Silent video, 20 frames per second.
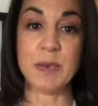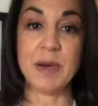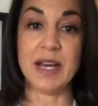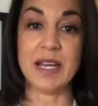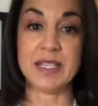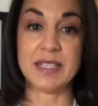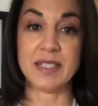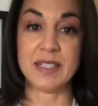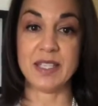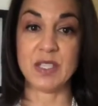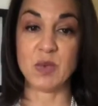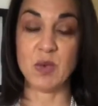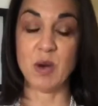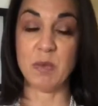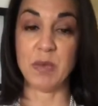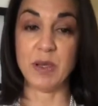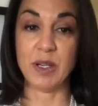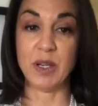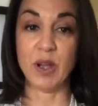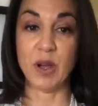part sits well
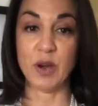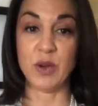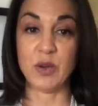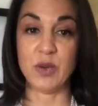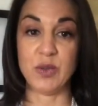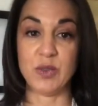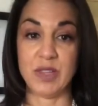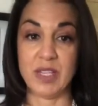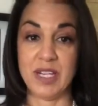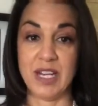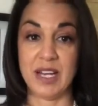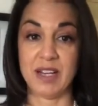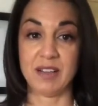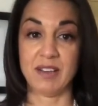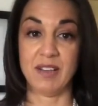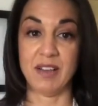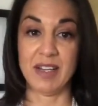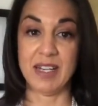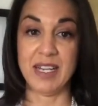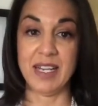below the
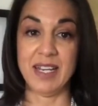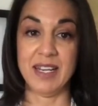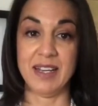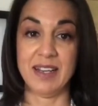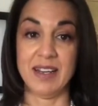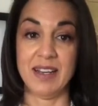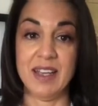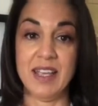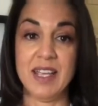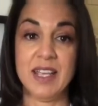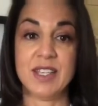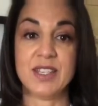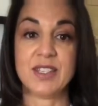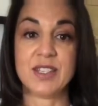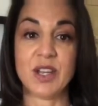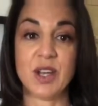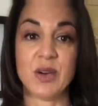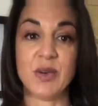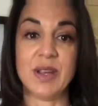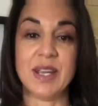neckline here.
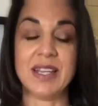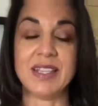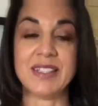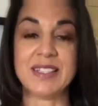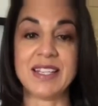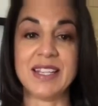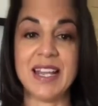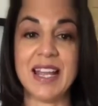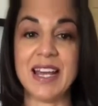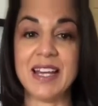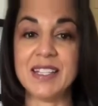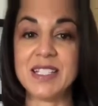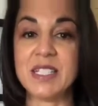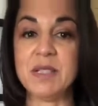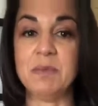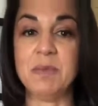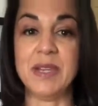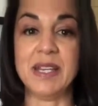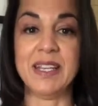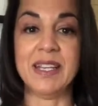So it's allowed
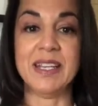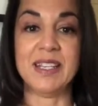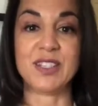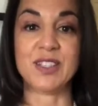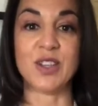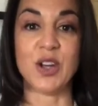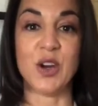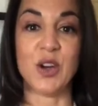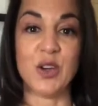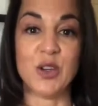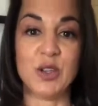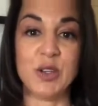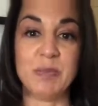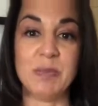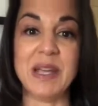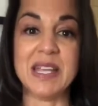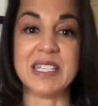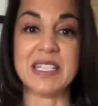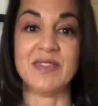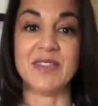to be its own
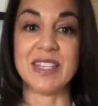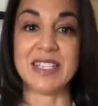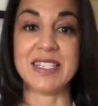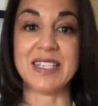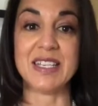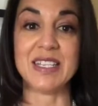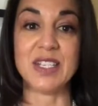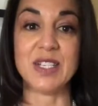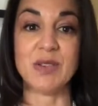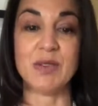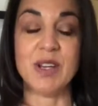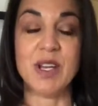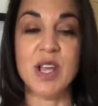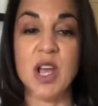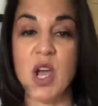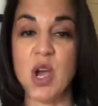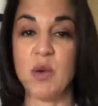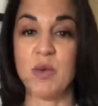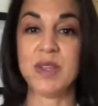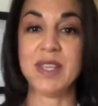piece of accessory
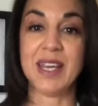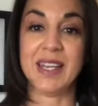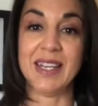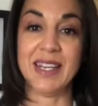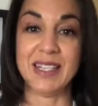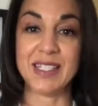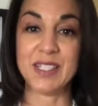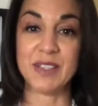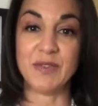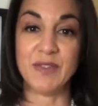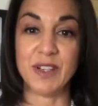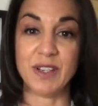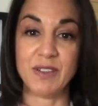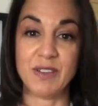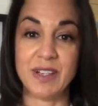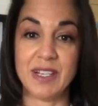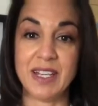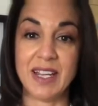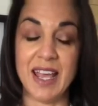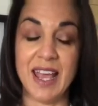without
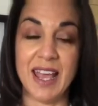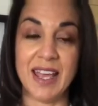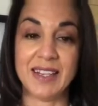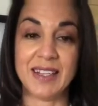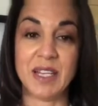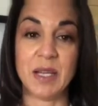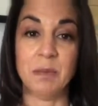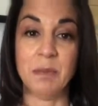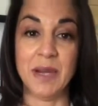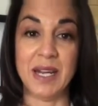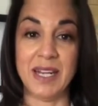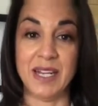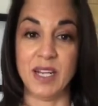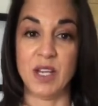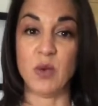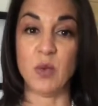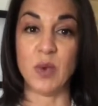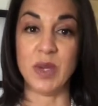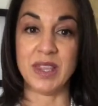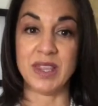interfering and
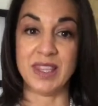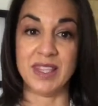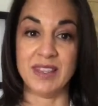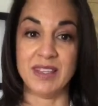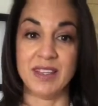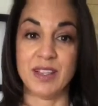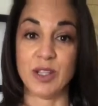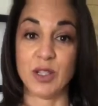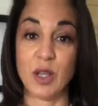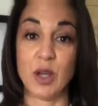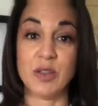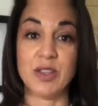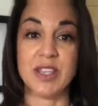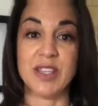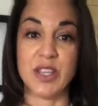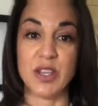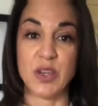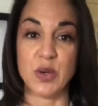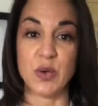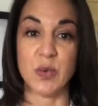competing with the clothing
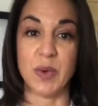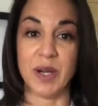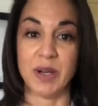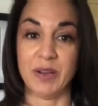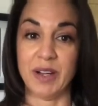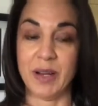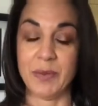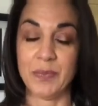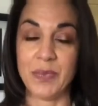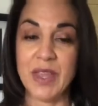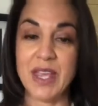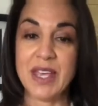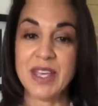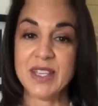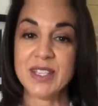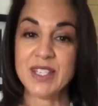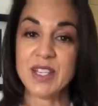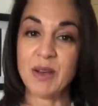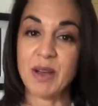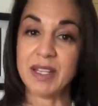that you're wearing.
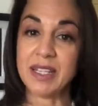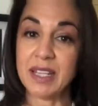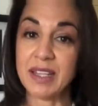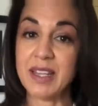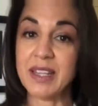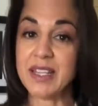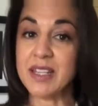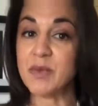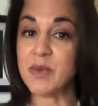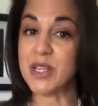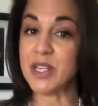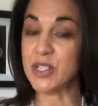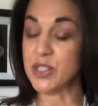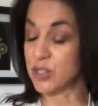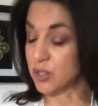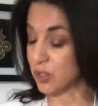So another thing we can